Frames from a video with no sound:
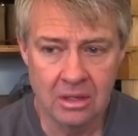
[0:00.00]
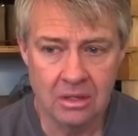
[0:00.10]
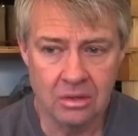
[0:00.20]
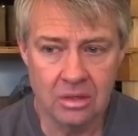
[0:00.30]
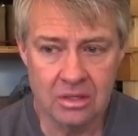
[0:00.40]

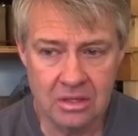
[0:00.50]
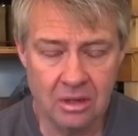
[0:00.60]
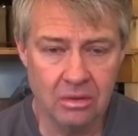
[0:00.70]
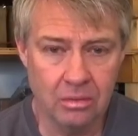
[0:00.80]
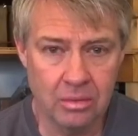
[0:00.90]
You can
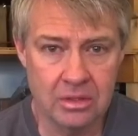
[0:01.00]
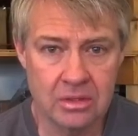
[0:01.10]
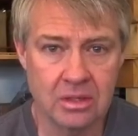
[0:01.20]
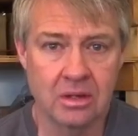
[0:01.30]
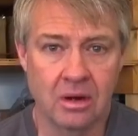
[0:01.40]
tell the
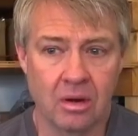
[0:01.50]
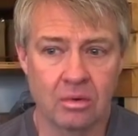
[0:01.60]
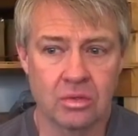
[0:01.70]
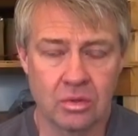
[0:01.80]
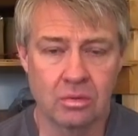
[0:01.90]
ones that
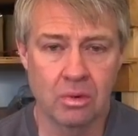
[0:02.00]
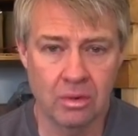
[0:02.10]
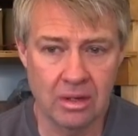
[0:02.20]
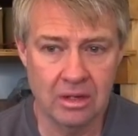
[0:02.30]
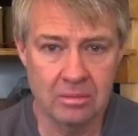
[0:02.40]
are true
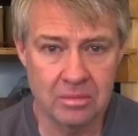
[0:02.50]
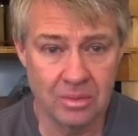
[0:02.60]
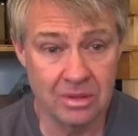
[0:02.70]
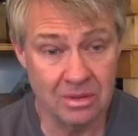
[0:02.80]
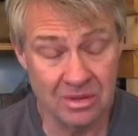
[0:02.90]
beryllium
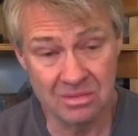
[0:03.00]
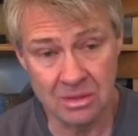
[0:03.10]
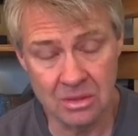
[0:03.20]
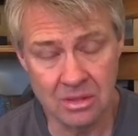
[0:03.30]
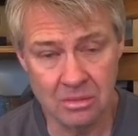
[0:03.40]
when they're
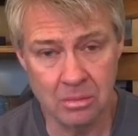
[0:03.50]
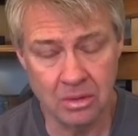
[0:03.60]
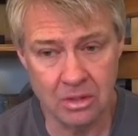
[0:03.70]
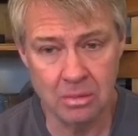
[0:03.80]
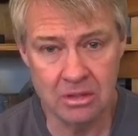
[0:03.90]
usually more
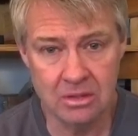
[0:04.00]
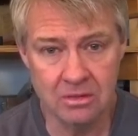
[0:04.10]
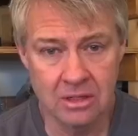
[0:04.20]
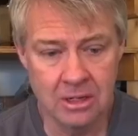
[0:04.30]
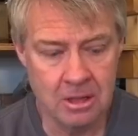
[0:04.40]

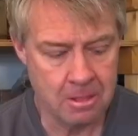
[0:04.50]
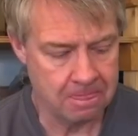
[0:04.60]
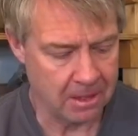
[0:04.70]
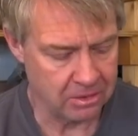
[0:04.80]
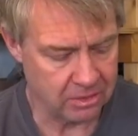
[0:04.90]
expensive,
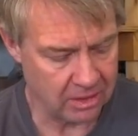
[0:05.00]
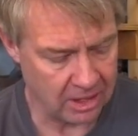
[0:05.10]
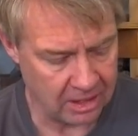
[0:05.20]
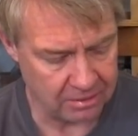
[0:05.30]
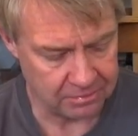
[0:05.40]
and they're going to
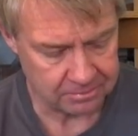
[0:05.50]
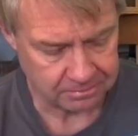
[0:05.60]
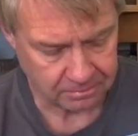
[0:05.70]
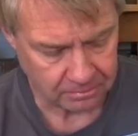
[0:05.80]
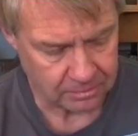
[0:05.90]
have
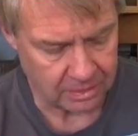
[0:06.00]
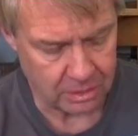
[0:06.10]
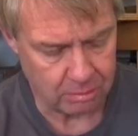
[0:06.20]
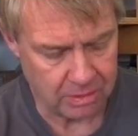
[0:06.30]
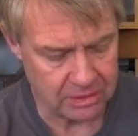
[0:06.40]
a
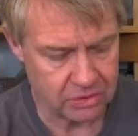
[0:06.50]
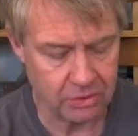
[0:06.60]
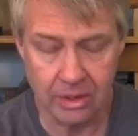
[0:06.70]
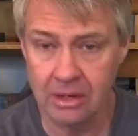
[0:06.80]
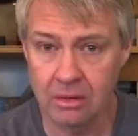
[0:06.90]
complete
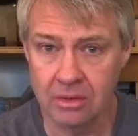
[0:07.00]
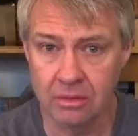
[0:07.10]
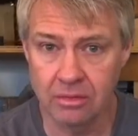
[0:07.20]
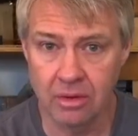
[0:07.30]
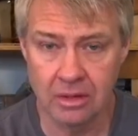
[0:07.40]
screen over the
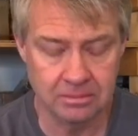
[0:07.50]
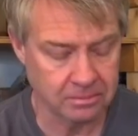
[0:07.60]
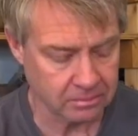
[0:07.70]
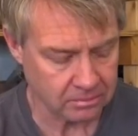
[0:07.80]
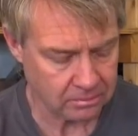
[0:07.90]
front.
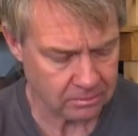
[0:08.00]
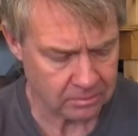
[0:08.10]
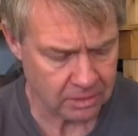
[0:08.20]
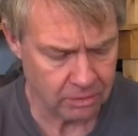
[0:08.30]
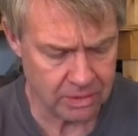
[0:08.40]

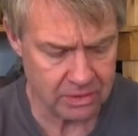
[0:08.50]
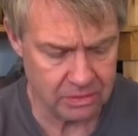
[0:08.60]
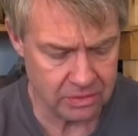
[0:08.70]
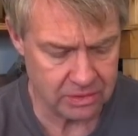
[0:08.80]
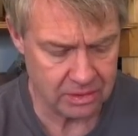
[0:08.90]
The reason
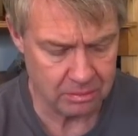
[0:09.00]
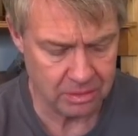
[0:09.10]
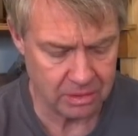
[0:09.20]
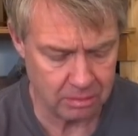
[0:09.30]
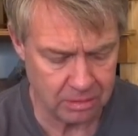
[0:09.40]
you see them with
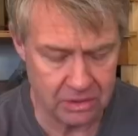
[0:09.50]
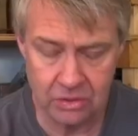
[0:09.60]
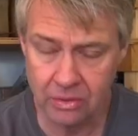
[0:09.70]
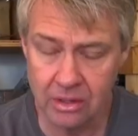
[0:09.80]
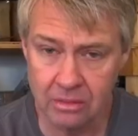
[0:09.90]
a complete
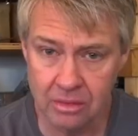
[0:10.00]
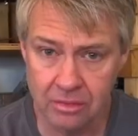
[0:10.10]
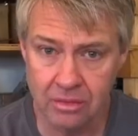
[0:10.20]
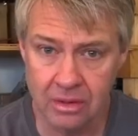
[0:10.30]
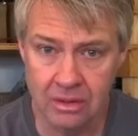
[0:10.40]
screen over the
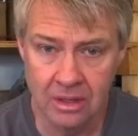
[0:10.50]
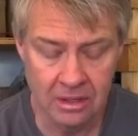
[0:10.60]
front